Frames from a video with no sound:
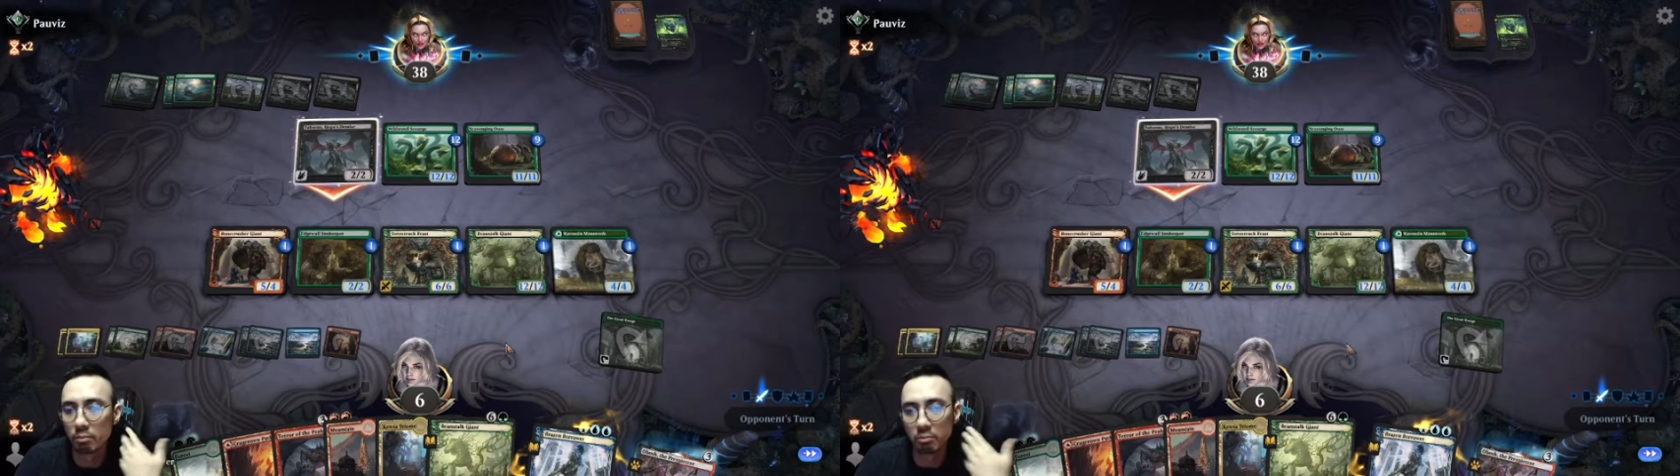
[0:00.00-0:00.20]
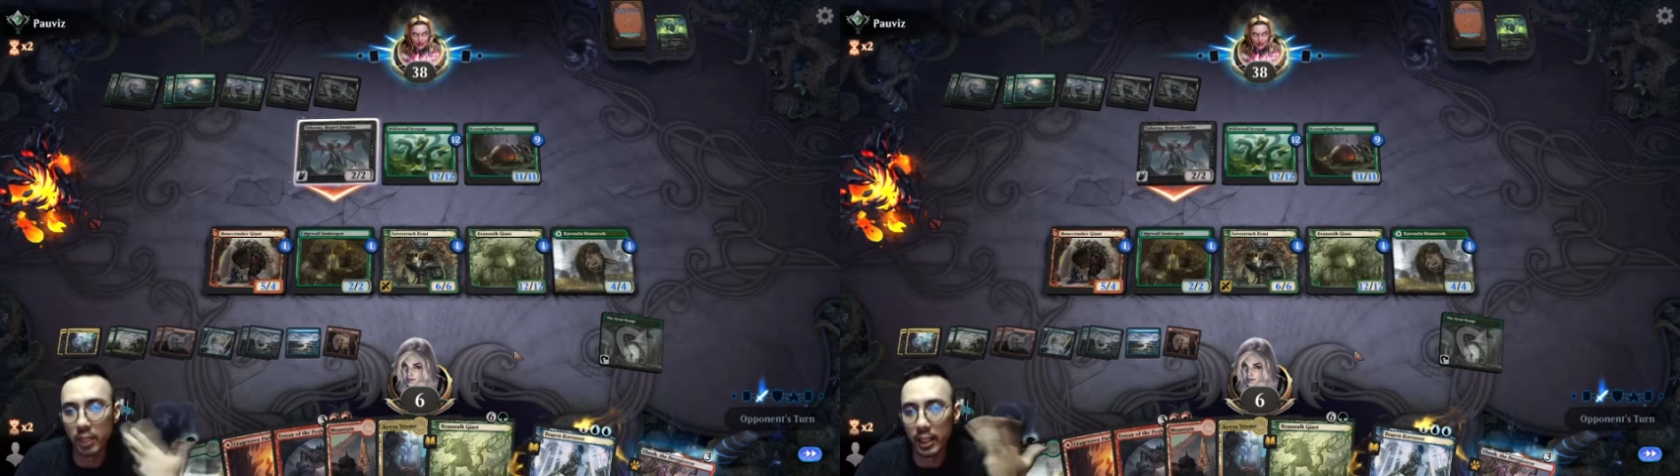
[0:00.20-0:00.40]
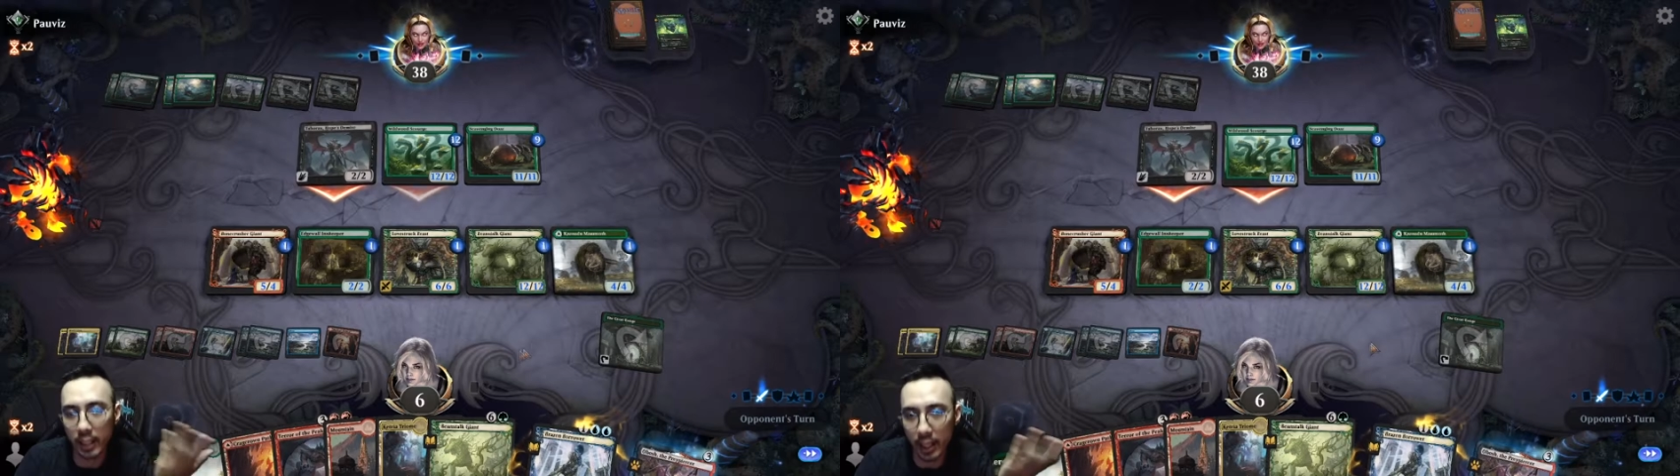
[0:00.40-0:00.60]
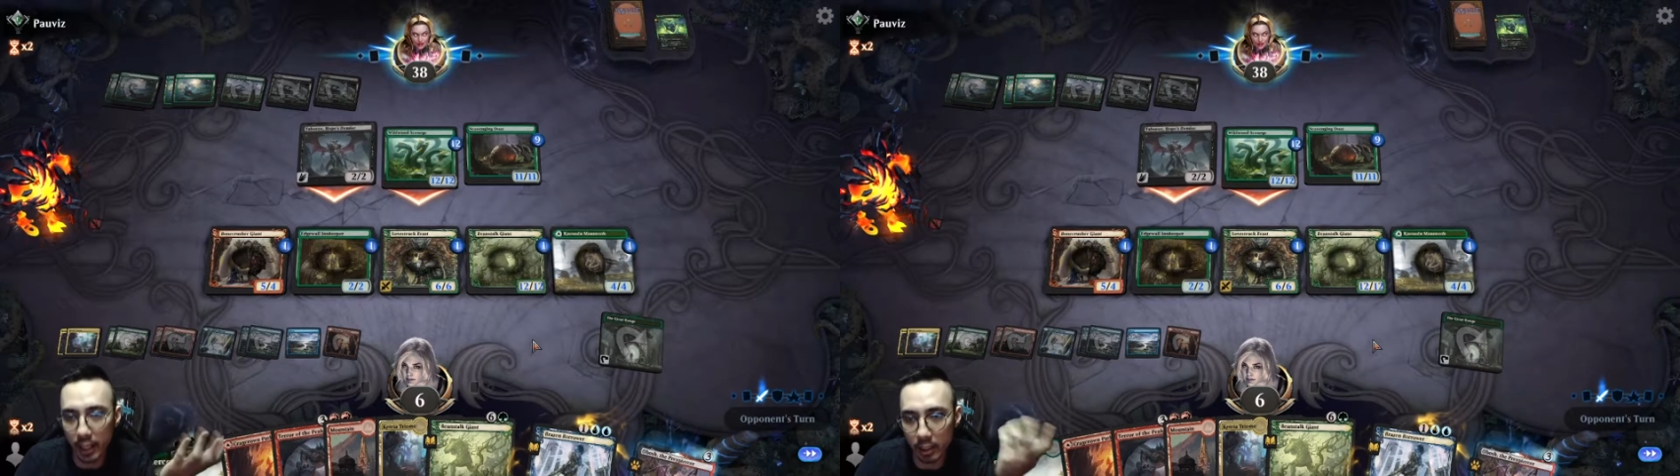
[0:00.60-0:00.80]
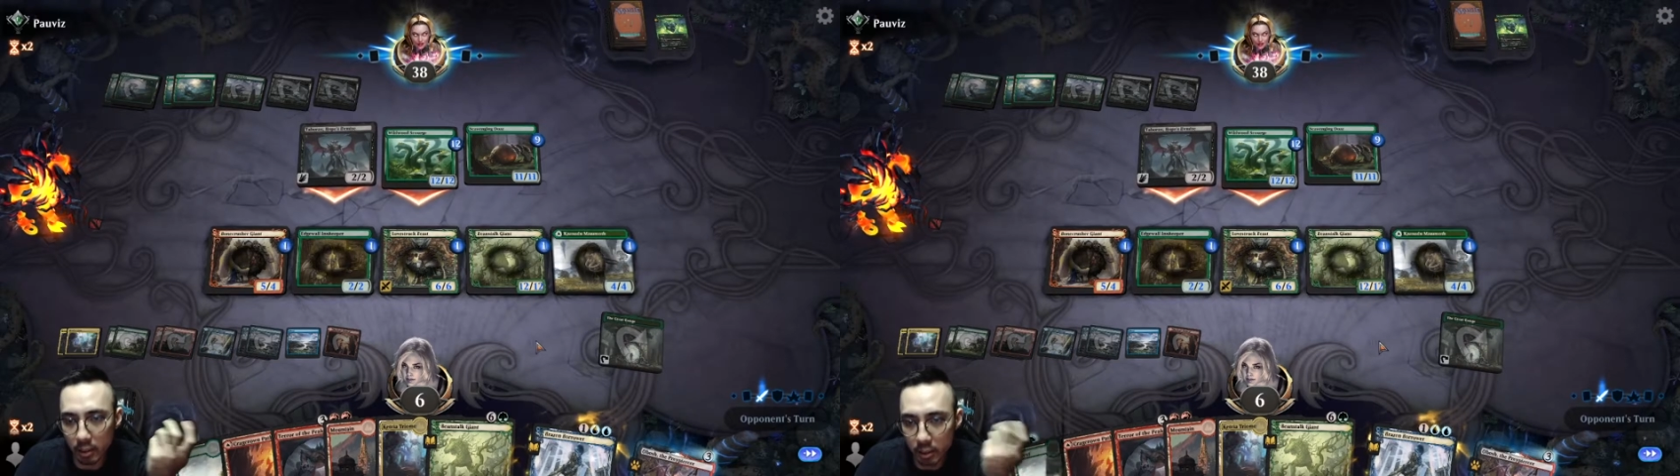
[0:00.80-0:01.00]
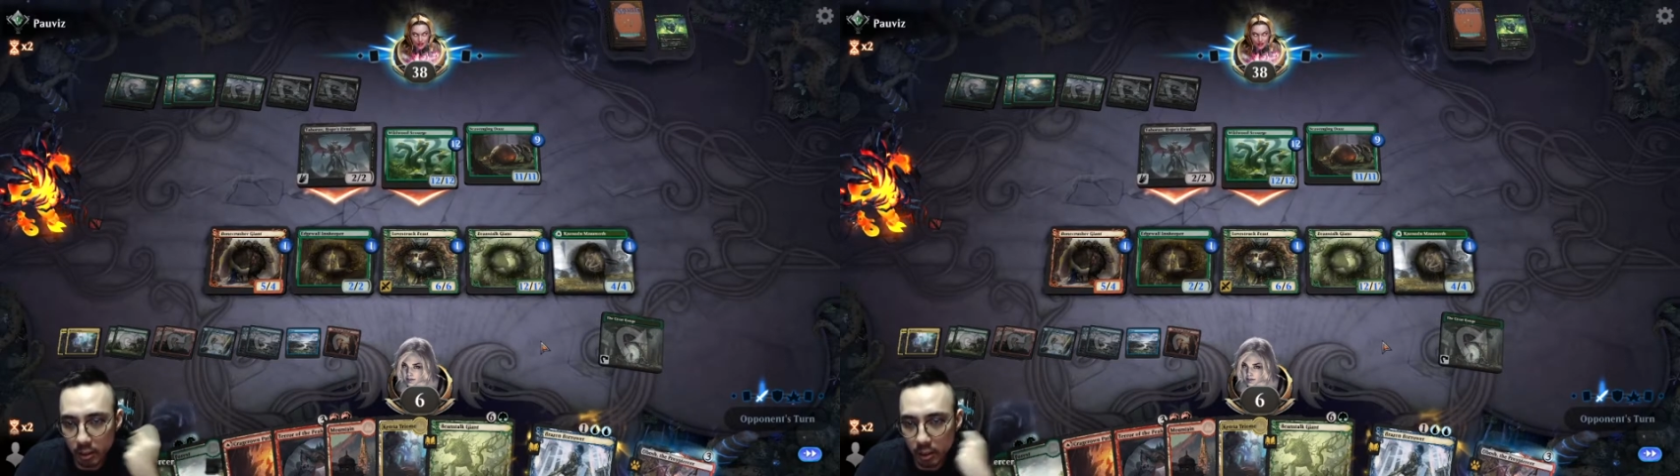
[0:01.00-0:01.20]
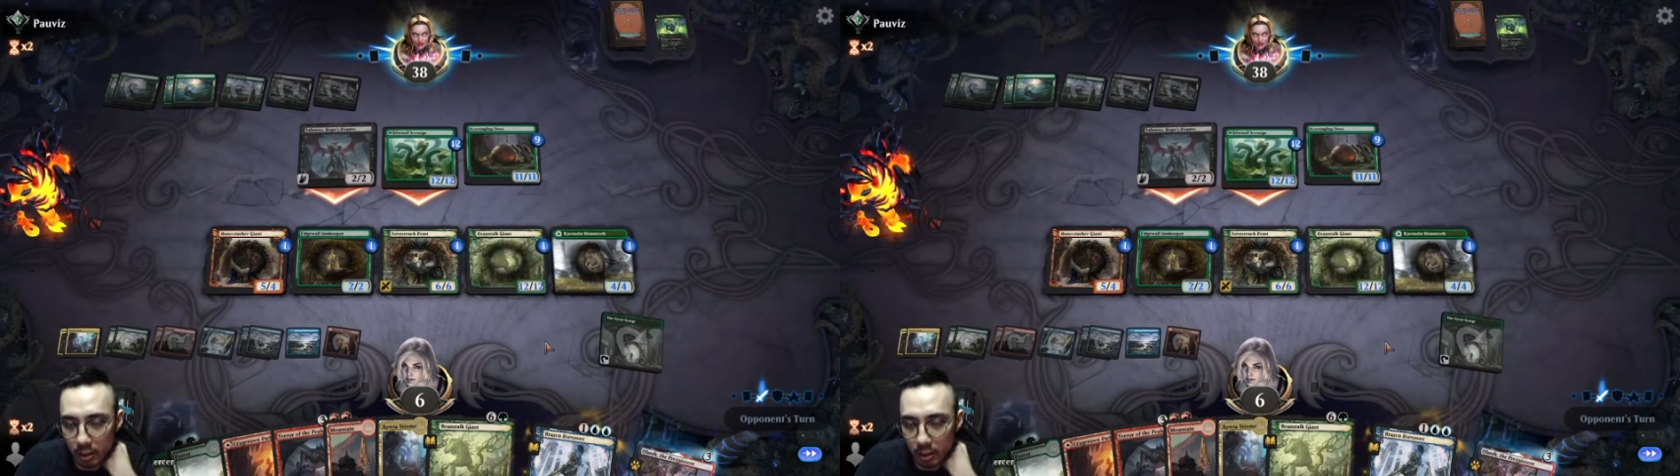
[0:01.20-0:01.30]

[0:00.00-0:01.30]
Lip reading: my hands.